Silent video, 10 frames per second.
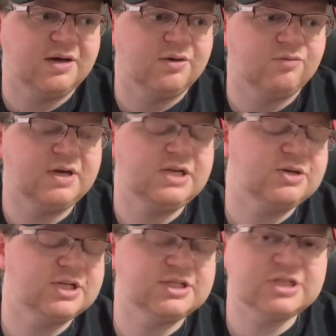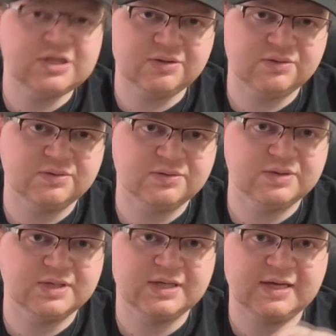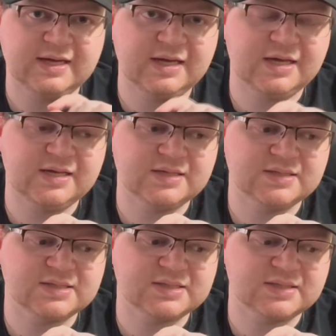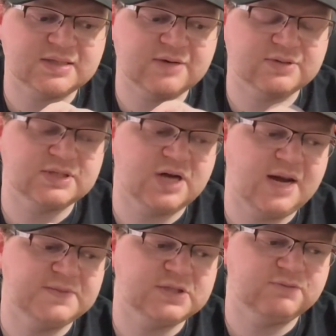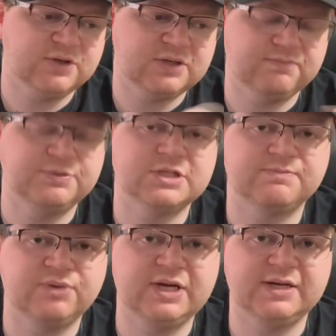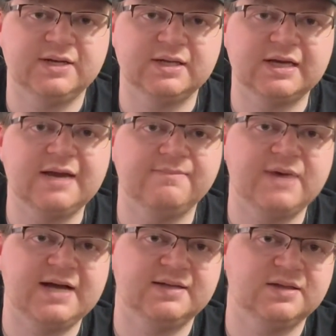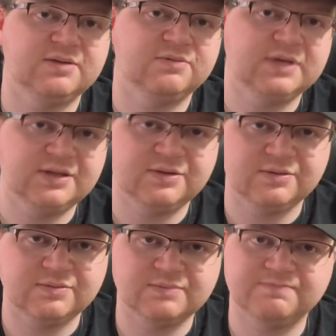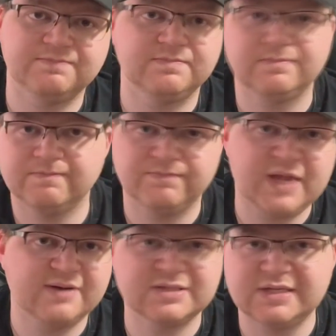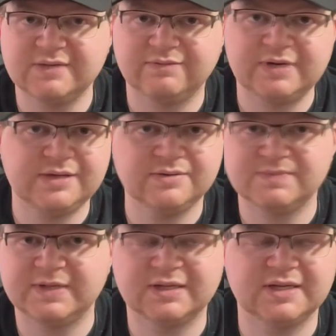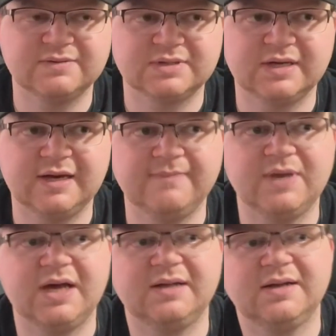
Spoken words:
What you could do is there was an option where you could just play it on the gamepad that the Wii U that was the Wii U's big thing, was the Gamepad.